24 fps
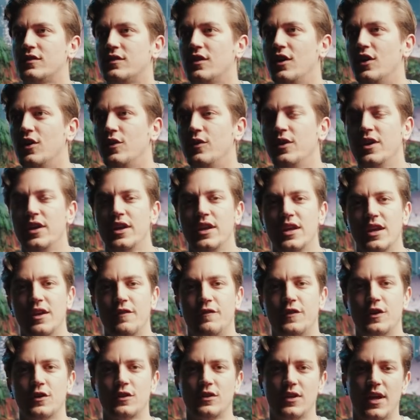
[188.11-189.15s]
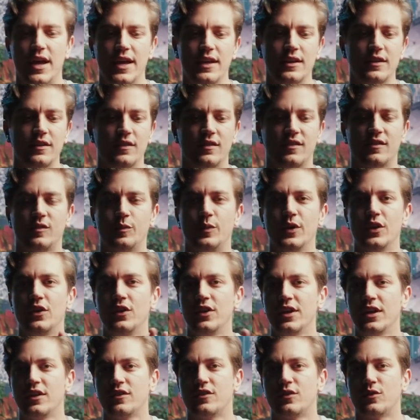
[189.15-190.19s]
So if your light is
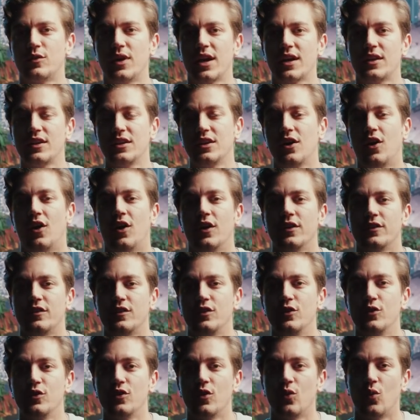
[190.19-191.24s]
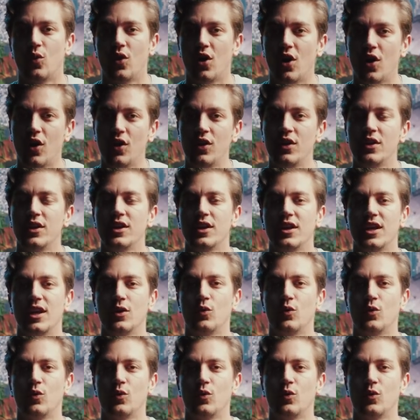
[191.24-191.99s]
spilling directly onto the wall,